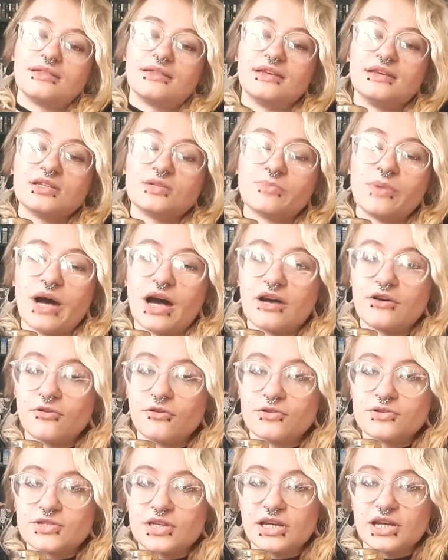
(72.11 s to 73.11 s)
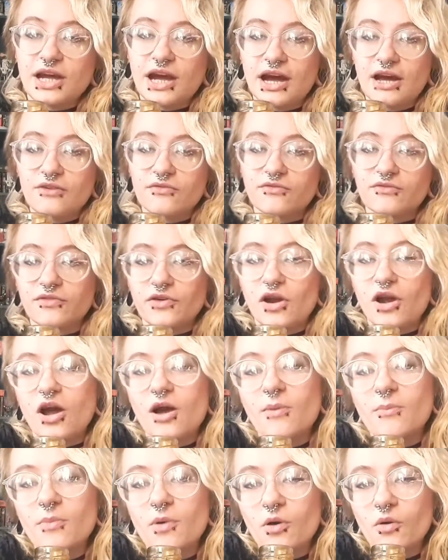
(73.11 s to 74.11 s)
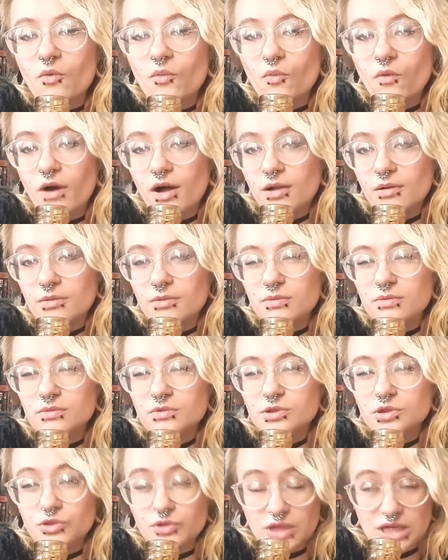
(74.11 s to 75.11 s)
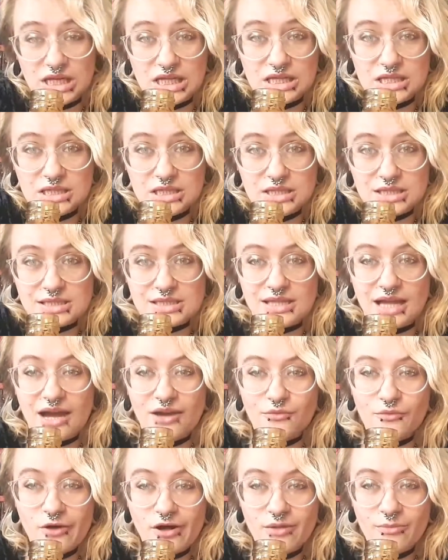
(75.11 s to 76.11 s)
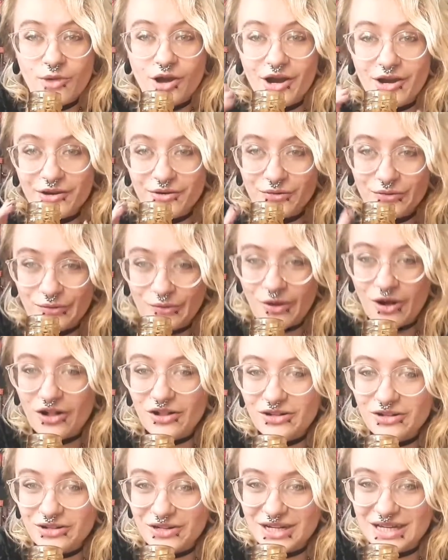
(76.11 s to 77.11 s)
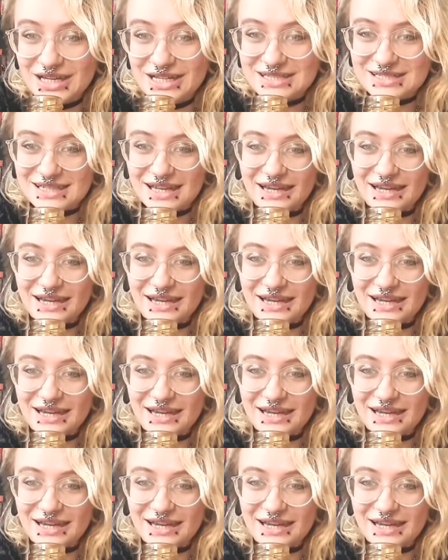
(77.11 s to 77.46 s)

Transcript: These bottles I got from Walgreens, not Walmart, Walgreens.